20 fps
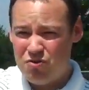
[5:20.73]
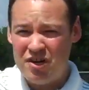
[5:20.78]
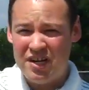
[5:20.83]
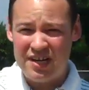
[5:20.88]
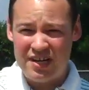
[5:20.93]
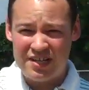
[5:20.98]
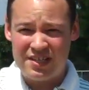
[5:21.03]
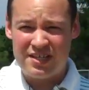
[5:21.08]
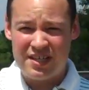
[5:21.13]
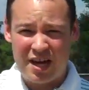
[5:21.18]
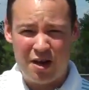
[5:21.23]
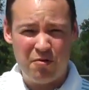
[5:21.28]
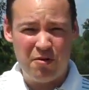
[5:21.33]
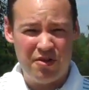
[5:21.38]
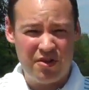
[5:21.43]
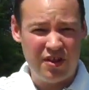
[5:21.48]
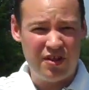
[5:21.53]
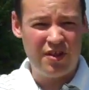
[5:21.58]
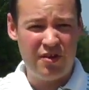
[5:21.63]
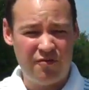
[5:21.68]
You need to stay
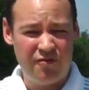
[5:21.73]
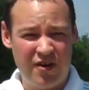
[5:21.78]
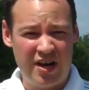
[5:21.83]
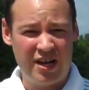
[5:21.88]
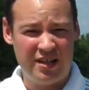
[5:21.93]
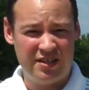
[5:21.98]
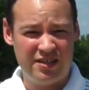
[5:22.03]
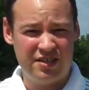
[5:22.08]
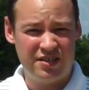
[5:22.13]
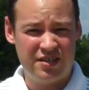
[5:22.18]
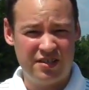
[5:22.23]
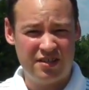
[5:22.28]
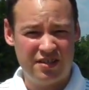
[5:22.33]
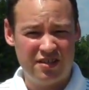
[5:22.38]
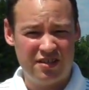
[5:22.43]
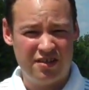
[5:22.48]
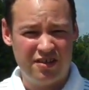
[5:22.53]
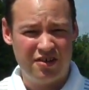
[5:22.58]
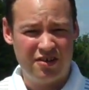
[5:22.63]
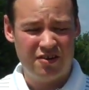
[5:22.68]
within the fence.
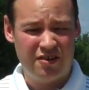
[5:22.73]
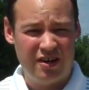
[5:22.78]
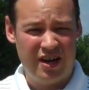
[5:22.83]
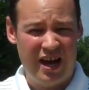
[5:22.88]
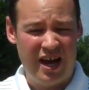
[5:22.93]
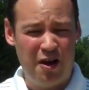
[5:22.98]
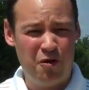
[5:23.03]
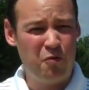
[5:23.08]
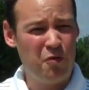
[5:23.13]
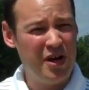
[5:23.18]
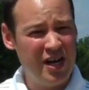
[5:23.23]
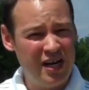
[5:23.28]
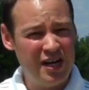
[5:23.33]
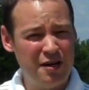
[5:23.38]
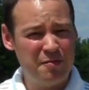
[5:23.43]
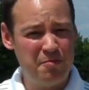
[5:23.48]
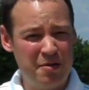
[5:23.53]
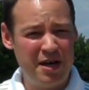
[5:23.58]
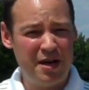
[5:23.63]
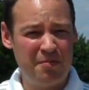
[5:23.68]
Okay? We
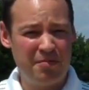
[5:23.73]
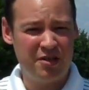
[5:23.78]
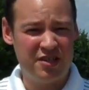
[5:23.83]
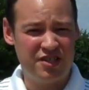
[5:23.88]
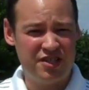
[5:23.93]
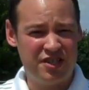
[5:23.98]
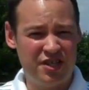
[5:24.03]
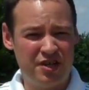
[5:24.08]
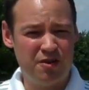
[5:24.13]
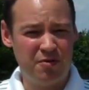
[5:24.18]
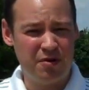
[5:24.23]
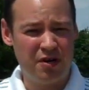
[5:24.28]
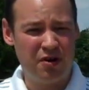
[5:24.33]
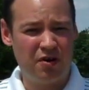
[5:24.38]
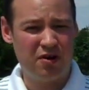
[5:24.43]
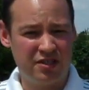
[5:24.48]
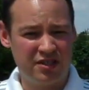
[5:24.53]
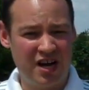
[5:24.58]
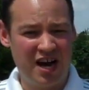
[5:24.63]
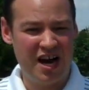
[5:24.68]
need to be able to see you at
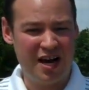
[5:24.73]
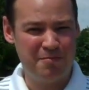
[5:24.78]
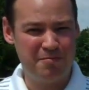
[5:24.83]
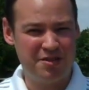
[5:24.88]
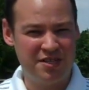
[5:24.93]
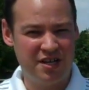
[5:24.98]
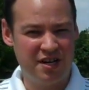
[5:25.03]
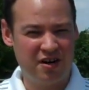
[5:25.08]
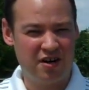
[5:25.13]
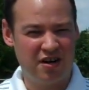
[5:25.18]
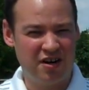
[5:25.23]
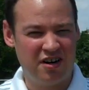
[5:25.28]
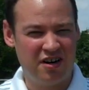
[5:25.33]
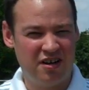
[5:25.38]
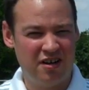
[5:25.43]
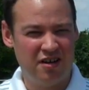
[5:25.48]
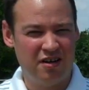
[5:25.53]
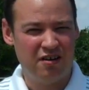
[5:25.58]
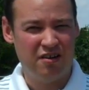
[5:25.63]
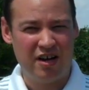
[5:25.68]
all times here.
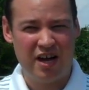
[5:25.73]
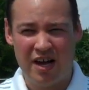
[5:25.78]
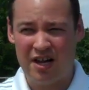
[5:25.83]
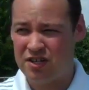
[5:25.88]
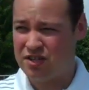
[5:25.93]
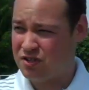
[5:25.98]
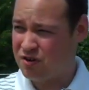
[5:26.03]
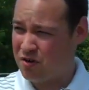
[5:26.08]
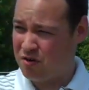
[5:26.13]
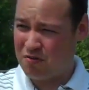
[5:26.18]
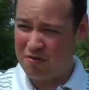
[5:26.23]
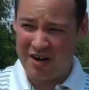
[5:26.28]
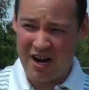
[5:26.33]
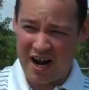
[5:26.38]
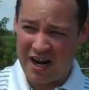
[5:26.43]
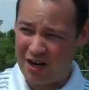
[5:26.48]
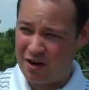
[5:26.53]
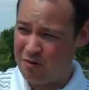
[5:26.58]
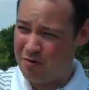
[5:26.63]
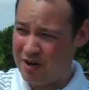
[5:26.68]
Okay? So
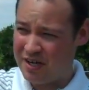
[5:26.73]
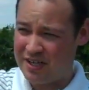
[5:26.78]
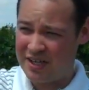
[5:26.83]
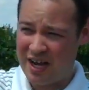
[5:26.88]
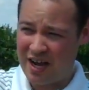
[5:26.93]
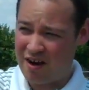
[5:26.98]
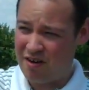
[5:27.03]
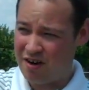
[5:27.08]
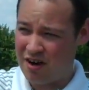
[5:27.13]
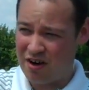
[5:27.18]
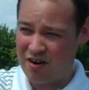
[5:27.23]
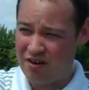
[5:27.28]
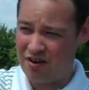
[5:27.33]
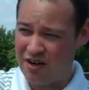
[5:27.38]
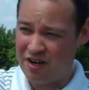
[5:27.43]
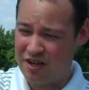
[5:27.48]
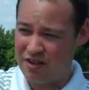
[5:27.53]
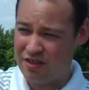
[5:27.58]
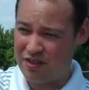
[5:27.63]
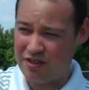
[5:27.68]
not going down
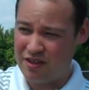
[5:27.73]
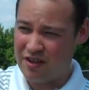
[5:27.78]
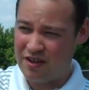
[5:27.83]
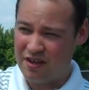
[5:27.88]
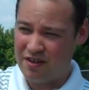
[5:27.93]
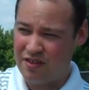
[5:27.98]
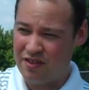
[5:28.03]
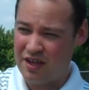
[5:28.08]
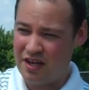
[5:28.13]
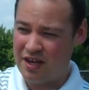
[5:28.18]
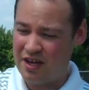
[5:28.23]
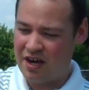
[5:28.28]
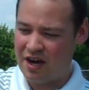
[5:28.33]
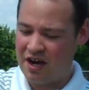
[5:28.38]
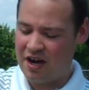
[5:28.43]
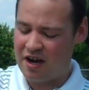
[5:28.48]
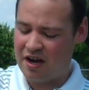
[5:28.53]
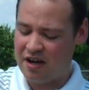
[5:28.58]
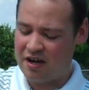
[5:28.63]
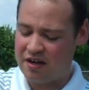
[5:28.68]
underneath
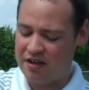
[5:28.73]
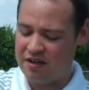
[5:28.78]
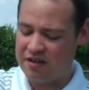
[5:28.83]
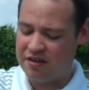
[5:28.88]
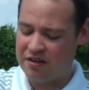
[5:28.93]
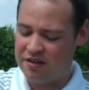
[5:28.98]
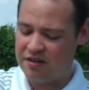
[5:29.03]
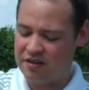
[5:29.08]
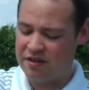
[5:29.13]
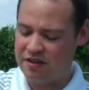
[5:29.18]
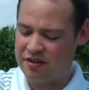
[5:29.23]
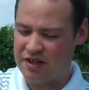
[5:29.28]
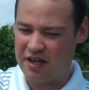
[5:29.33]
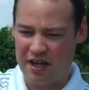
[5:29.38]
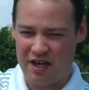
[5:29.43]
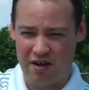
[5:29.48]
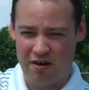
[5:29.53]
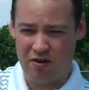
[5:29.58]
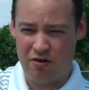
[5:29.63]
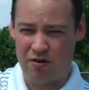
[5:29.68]

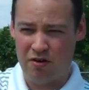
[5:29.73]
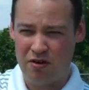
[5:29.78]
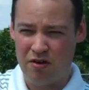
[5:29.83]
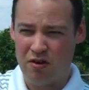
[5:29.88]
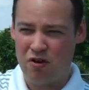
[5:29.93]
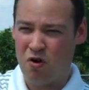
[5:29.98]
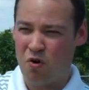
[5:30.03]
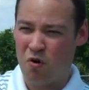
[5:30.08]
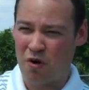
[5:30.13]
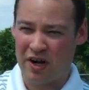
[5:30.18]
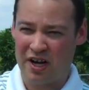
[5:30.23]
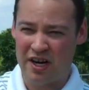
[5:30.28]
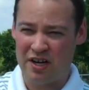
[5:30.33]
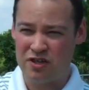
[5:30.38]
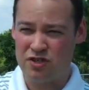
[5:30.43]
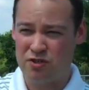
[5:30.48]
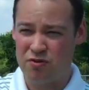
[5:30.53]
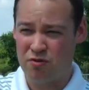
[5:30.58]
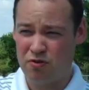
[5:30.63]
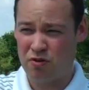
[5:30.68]
the hill or
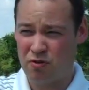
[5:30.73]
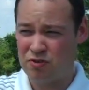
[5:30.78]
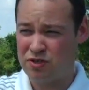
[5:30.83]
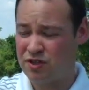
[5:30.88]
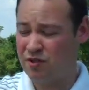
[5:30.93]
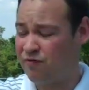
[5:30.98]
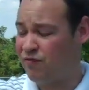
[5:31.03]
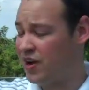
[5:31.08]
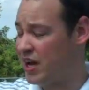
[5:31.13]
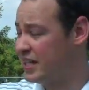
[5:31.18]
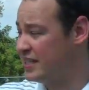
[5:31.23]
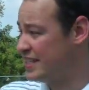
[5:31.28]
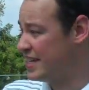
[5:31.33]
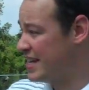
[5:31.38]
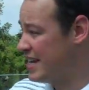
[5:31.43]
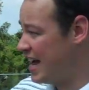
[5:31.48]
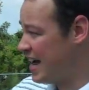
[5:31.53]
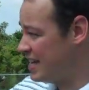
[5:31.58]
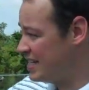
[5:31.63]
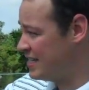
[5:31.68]
getting too close to the fence
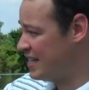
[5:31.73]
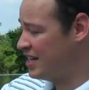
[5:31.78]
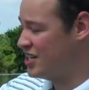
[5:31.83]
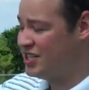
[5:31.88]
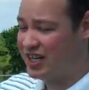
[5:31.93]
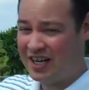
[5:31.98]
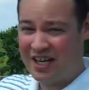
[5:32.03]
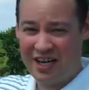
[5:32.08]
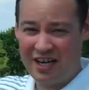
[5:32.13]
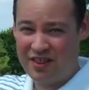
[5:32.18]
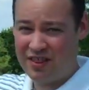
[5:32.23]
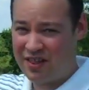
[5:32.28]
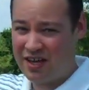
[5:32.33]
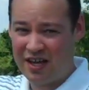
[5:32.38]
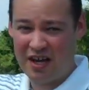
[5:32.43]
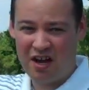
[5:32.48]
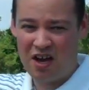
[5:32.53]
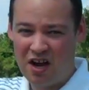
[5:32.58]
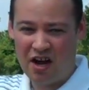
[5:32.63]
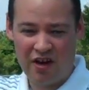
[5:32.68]
and not touching
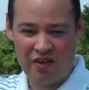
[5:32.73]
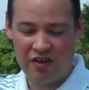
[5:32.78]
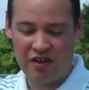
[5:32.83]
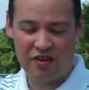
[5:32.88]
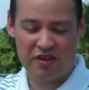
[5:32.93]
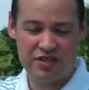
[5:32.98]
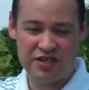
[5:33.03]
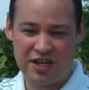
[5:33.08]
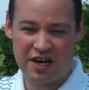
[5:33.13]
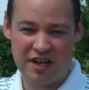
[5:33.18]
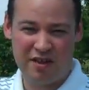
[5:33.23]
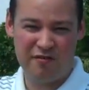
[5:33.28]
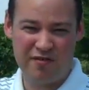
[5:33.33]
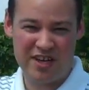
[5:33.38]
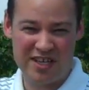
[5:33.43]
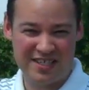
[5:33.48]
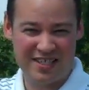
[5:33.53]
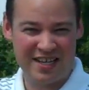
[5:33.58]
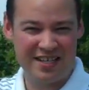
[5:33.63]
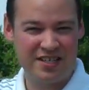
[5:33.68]
anything on the other side of the
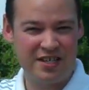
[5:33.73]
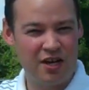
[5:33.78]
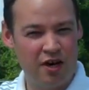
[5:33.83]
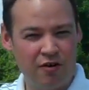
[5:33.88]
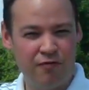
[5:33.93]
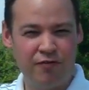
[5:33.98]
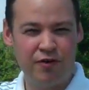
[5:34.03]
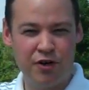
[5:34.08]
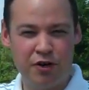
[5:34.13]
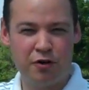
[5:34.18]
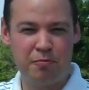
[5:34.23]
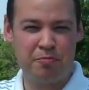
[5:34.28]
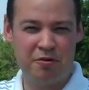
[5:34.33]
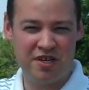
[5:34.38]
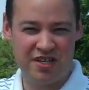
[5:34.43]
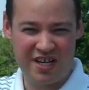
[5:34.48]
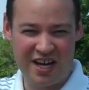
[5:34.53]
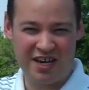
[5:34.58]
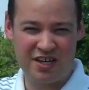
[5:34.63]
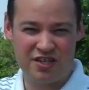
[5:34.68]
fence. That's there for your
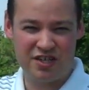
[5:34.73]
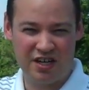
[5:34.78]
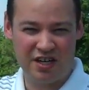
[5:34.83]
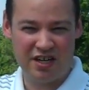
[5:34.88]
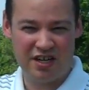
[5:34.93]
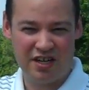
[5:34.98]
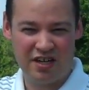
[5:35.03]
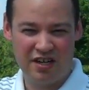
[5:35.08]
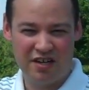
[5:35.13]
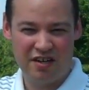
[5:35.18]
protection.